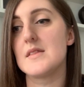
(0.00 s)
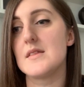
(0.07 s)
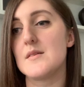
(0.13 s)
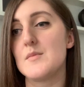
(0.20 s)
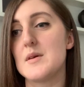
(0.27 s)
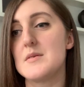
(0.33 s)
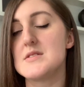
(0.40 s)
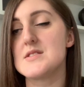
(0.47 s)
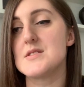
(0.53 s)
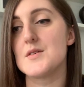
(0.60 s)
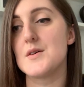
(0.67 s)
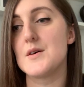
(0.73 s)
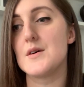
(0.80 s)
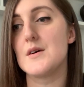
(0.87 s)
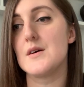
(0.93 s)
we
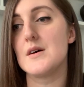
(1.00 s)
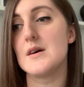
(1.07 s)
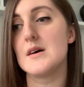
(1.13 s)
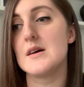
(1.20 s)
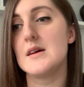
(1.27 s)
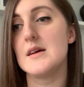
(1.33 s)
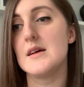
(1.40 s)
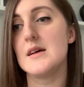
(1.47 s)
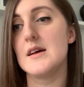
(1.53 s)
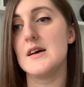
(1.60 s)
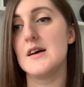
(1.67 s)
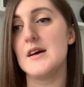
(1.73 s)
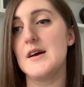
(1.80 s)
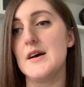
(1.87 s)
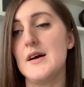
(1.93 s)
saw
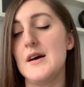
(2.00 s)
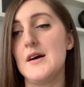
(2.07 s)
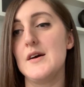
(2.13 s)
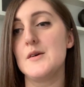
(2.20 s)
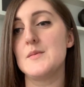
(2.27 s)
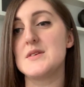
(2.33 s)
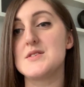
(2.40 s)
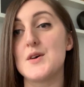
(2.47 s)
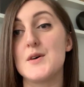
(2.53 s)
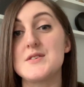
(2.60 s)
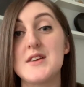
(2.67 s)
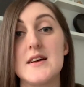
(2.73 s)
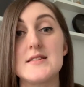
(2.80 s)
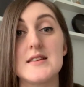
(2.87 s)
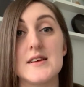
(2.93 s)

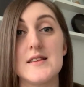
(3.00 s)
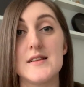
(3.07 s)
Jessica,